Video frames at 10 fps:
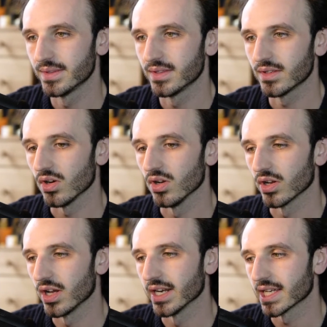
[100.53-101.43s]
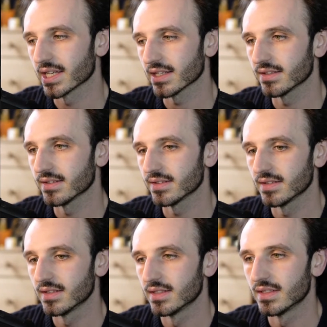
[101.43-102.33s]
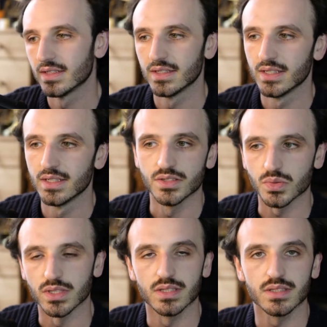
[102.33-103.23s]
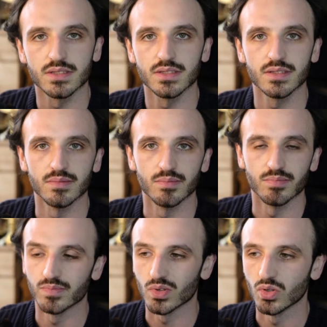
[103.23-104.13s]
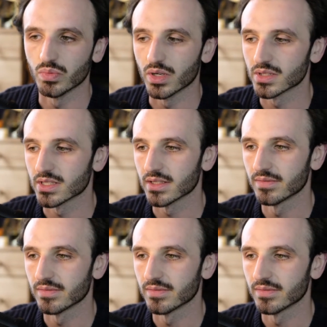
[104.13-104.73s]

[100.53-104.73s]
all organic, just with cool processing.